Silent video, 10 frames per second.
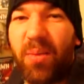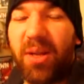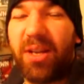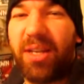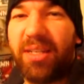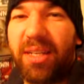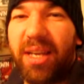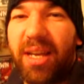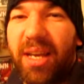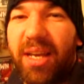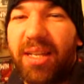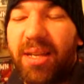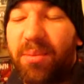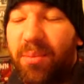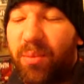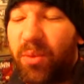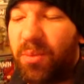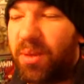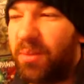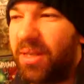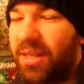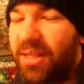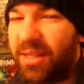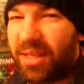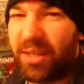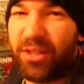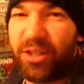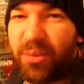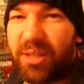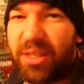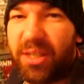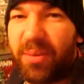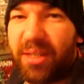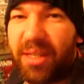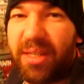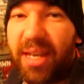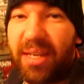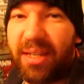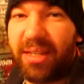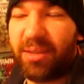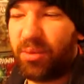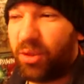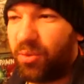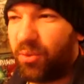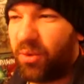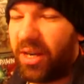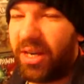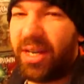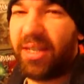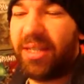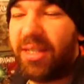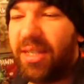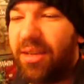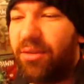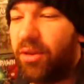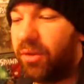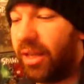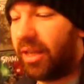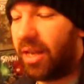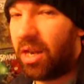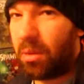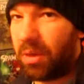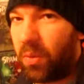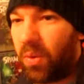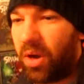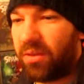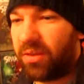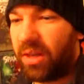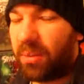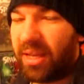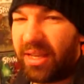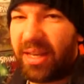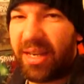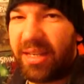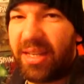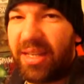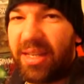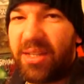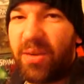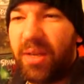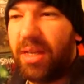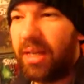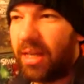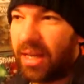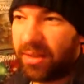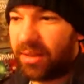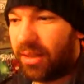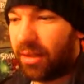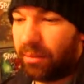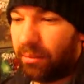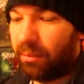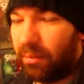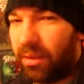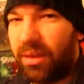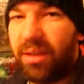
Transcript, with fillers: and whatnot, uh, that would be because I just recently went to the dentist just before I, I, did that video, let the numbing wear off a little bit, and then I did this, so I was a little